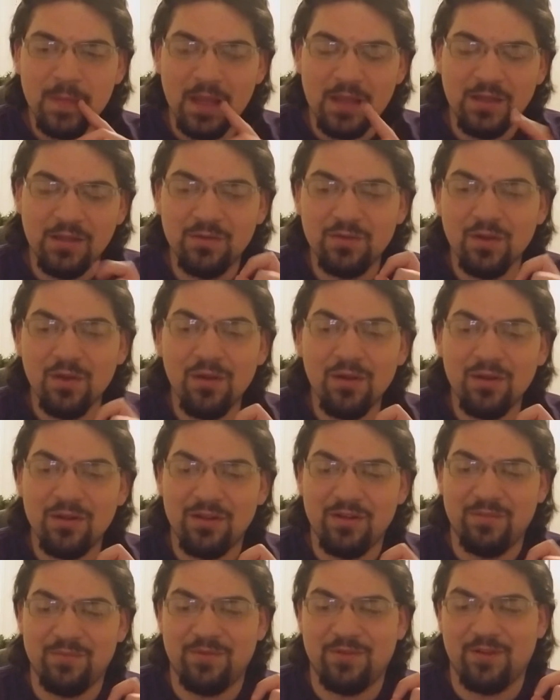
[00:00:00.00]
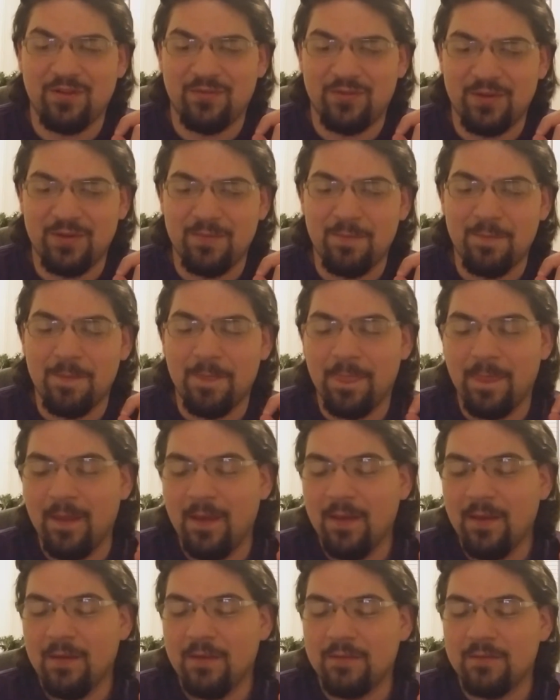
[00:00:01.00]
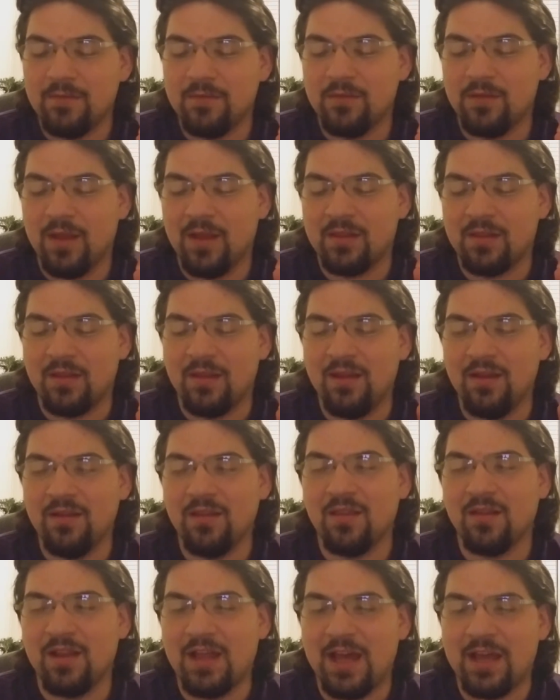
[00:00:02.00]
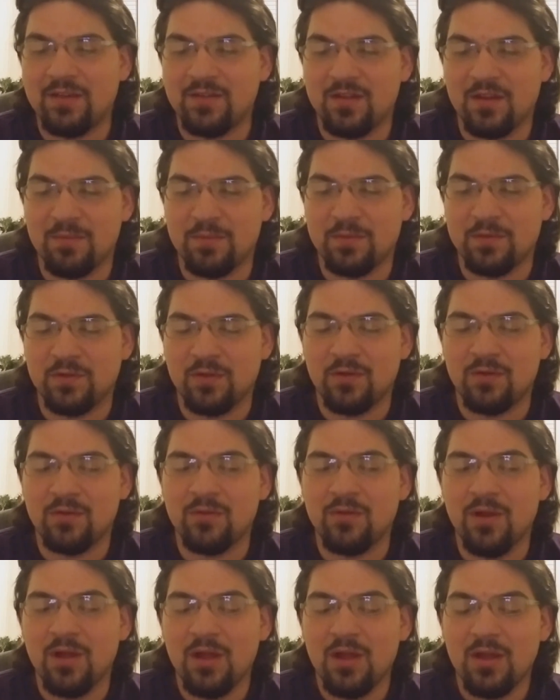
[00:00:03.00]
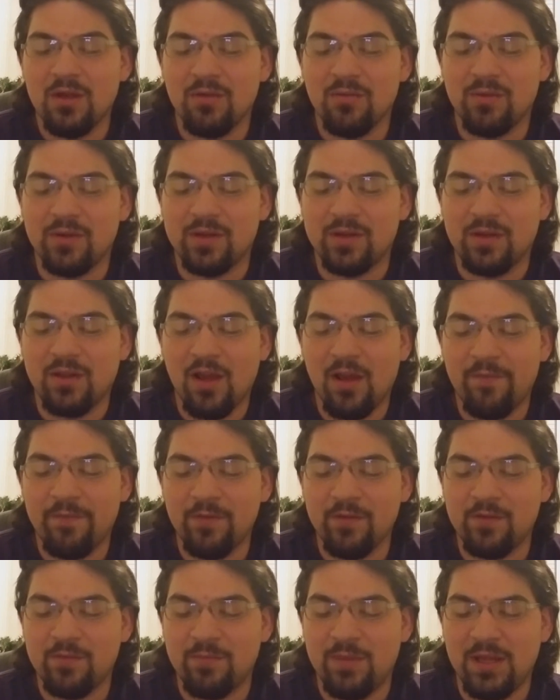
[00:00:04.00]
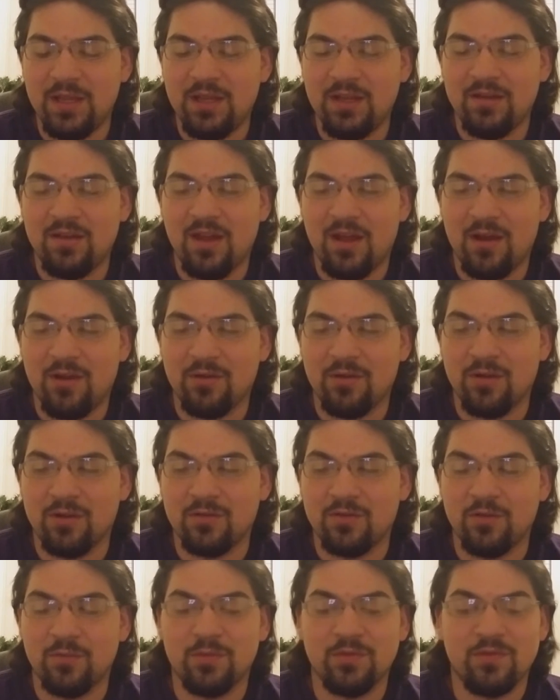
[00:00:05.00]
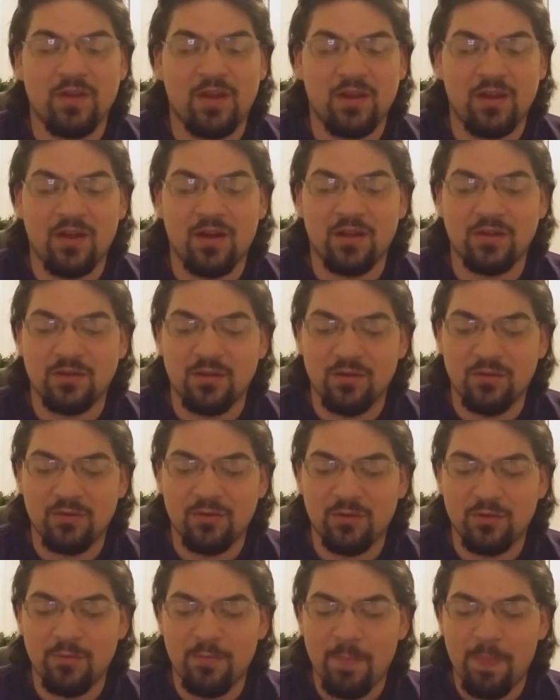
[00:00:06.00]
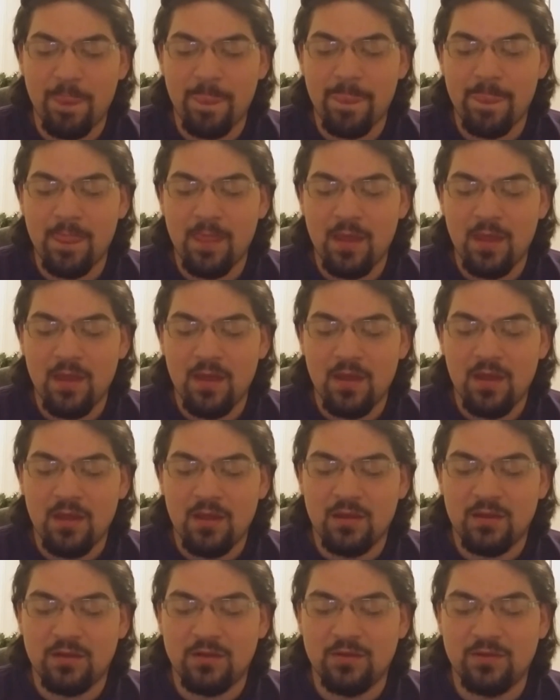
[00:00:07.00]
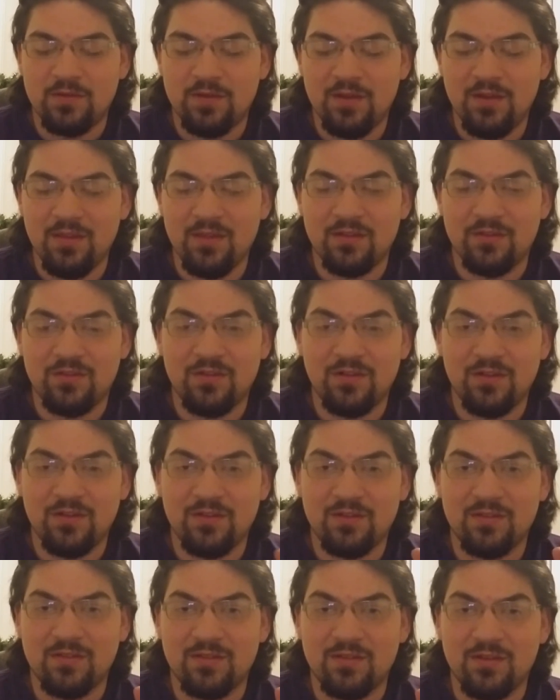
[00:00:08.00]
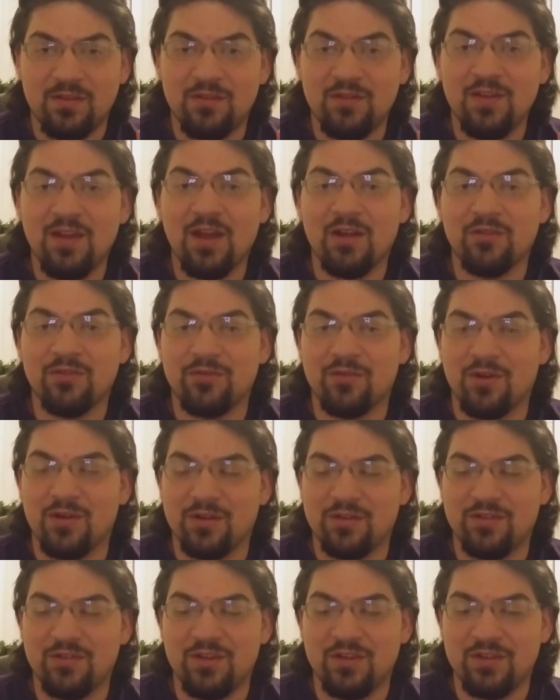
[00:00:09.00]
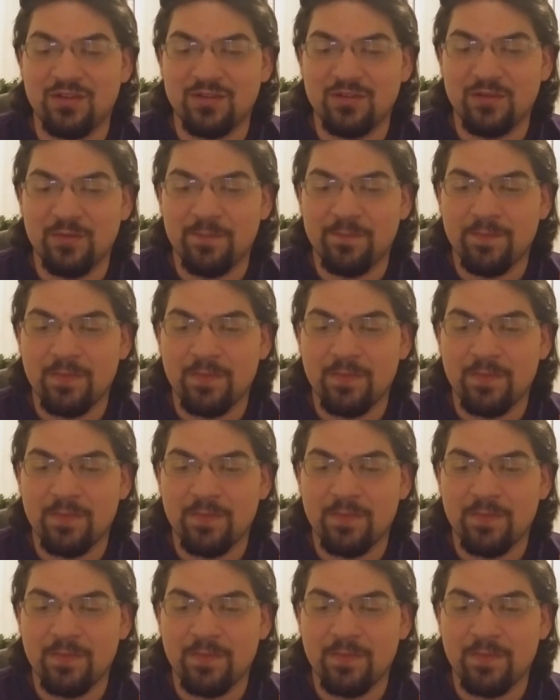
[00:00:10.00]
you saw a glimpse of it at the end of the last episode when Kefla's beating down on Super Saiyan God Goku. You see how strong she is.